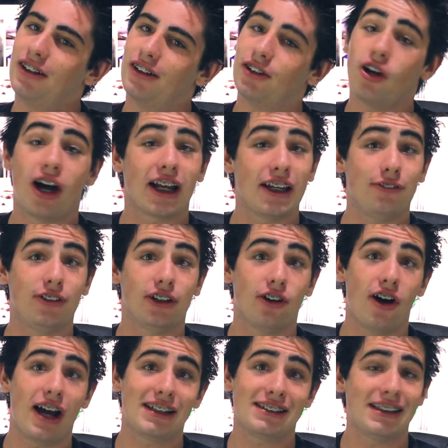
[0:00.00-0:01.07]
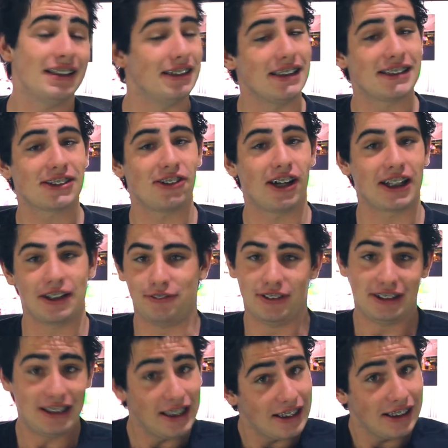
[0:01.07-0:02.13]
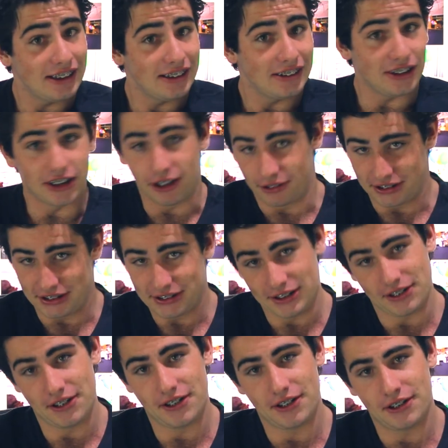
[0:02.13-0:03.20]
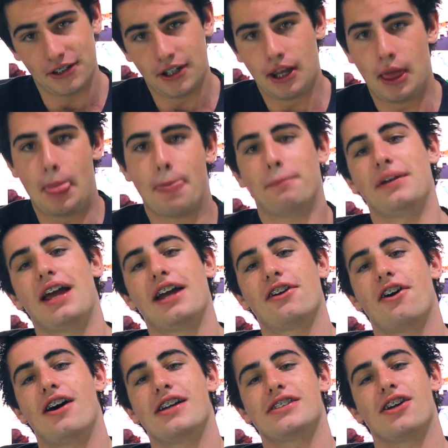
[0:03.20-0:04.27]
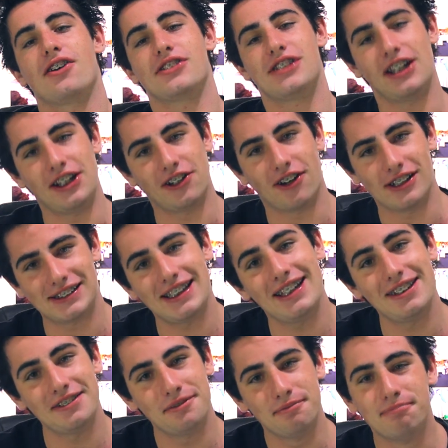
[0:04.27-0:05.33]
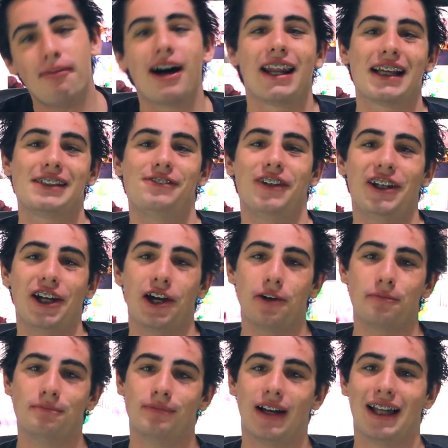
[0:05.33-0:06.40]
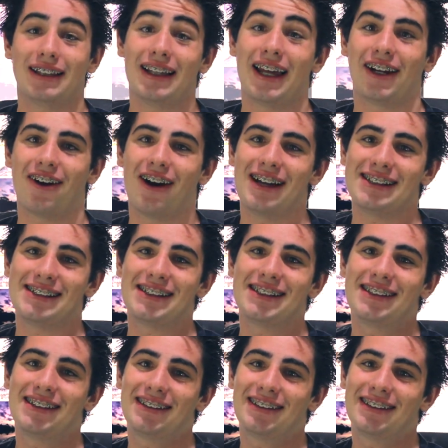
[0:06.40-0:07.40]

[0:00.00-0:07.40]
Like if you liked it, dislike if you didn't, you know what to do. But yeah, guys, I'll see you guys in my next video. Later, guys.